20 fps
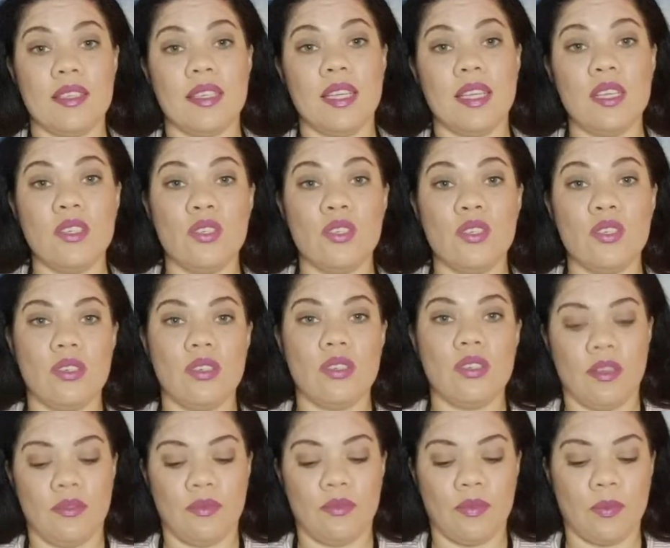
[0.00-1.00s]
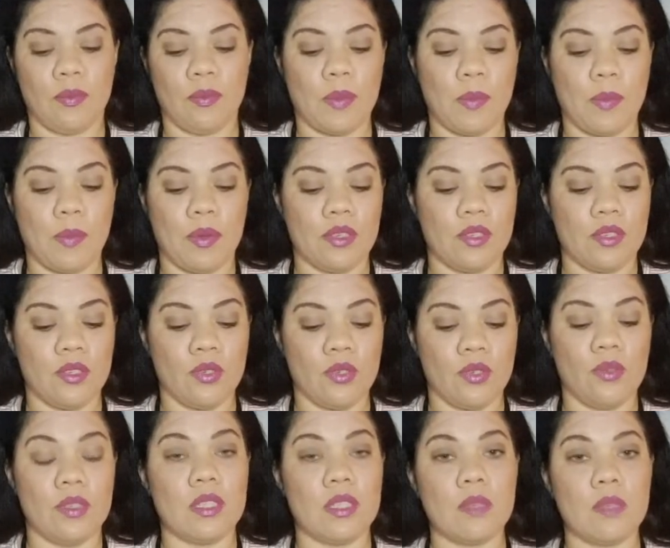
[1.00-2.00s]
is to learn from the person who
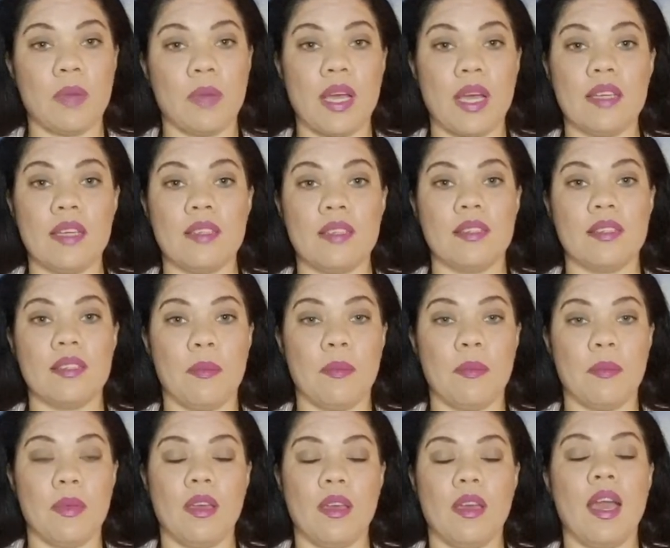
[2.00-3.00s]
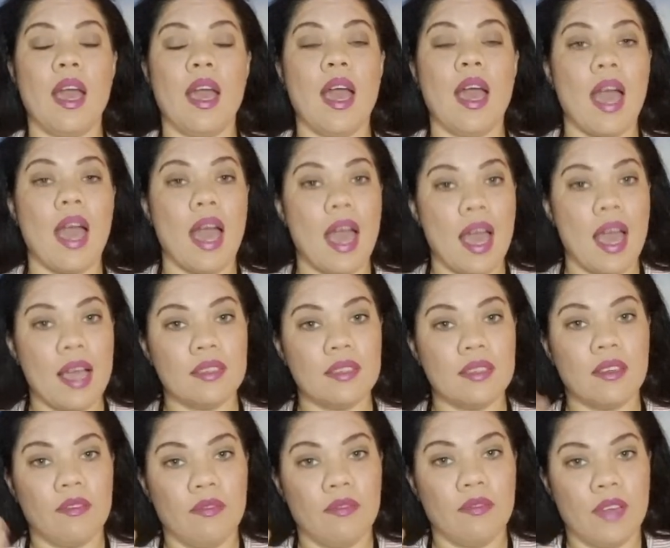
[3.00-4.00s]
inspires them, and
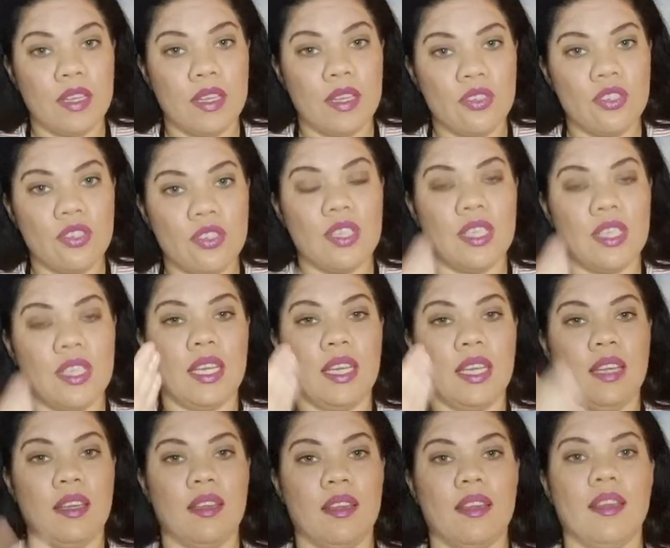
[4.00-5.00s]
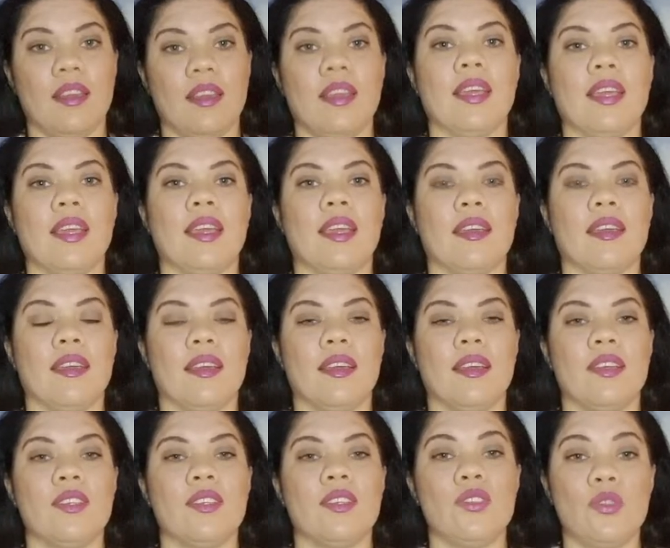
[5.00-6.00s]
eventually
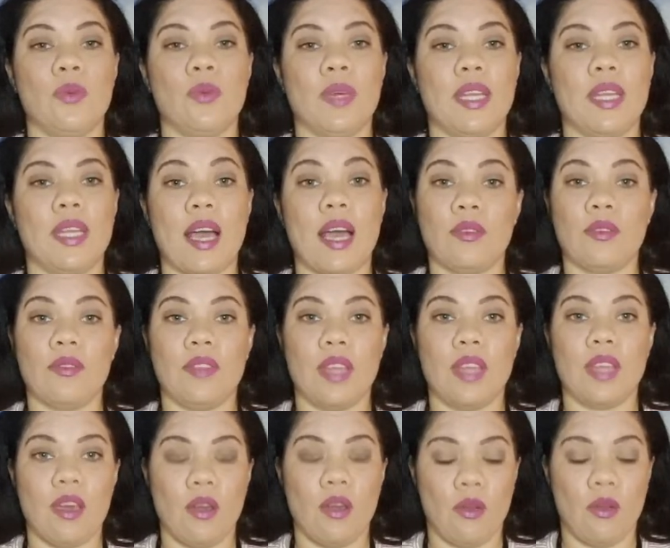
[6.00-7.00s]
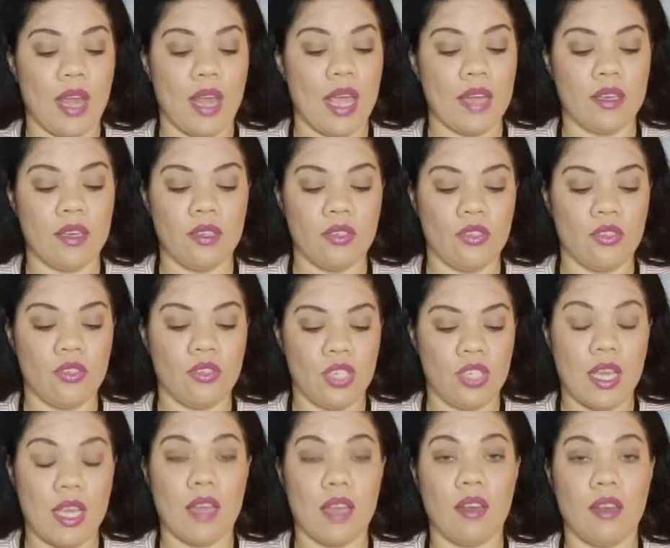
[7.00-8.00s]
do it out of their own
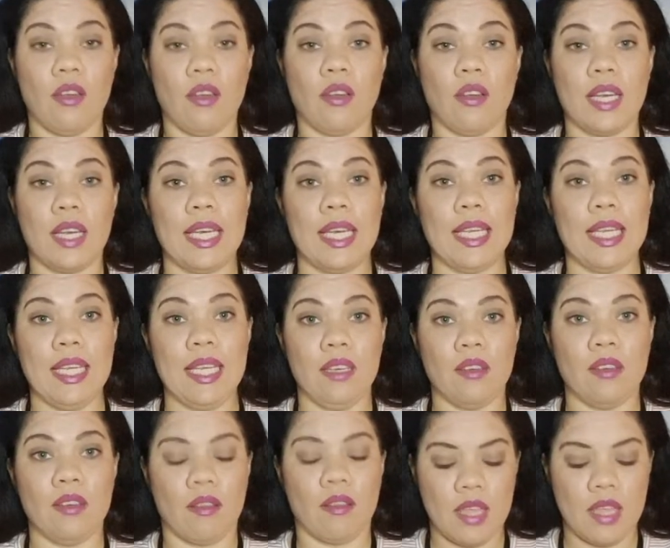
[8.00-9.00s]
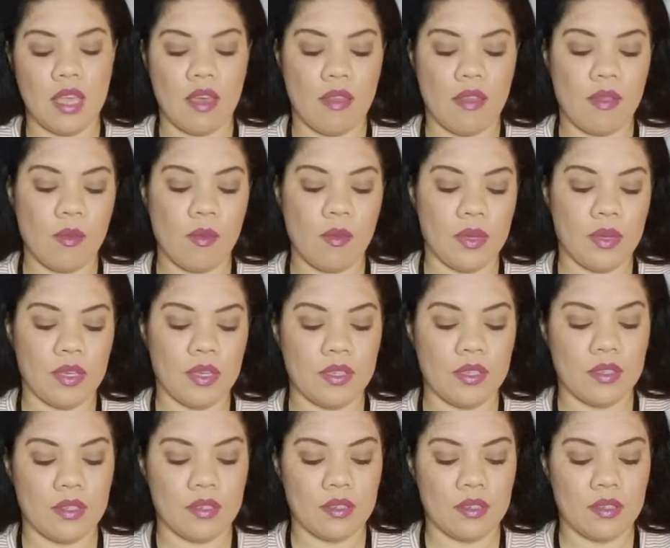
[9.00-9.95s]
energy and not lean on the other person.